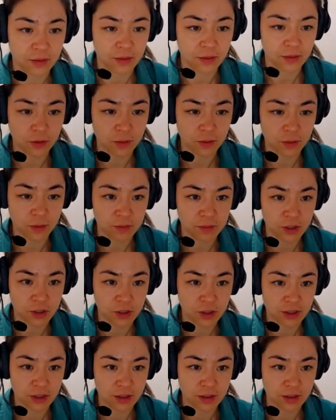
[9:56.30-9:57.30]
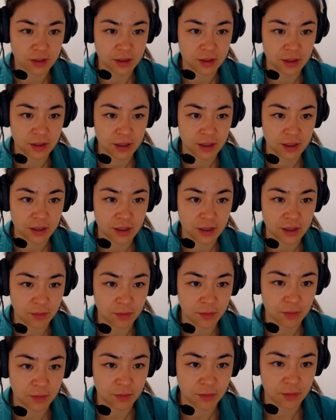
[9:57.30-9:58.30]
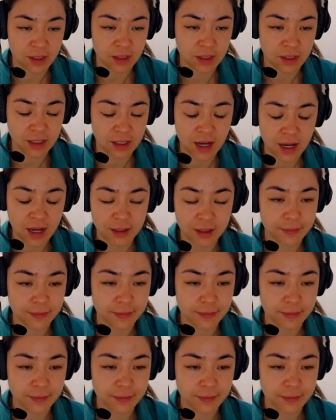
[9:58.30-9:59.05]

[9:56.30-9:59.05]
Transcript: form submission come through in this side.